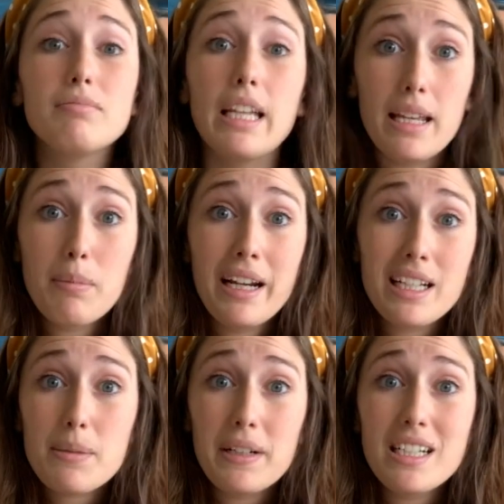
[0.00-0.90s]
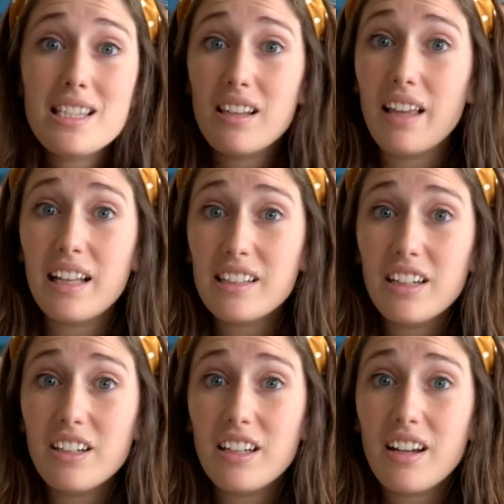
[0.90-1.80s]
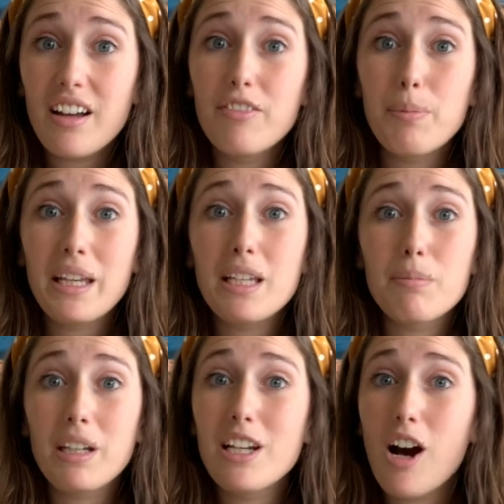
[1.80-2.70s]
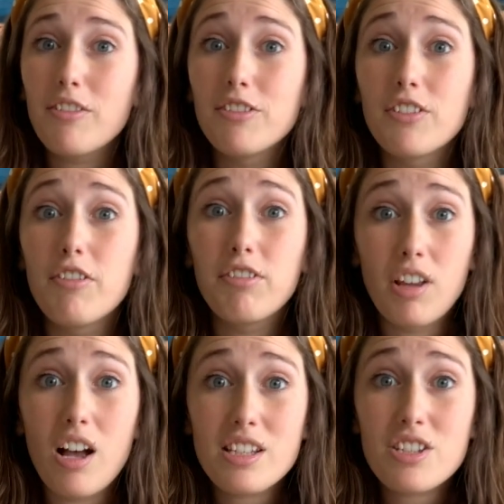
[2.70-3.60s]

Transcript: in my experience, the likelihood of making money off of a floss